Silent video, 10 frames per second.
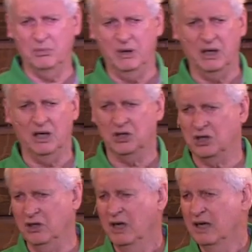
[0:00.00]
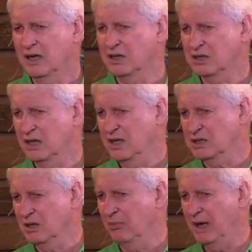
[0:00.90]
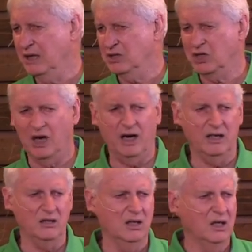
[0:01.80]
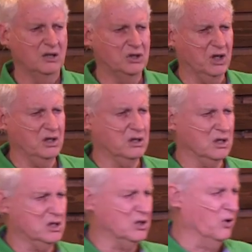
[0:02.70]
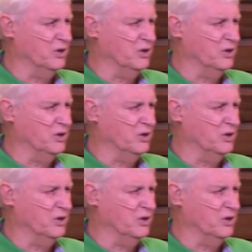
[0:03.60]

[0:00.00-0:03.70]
the big issue is the man-child Jesus,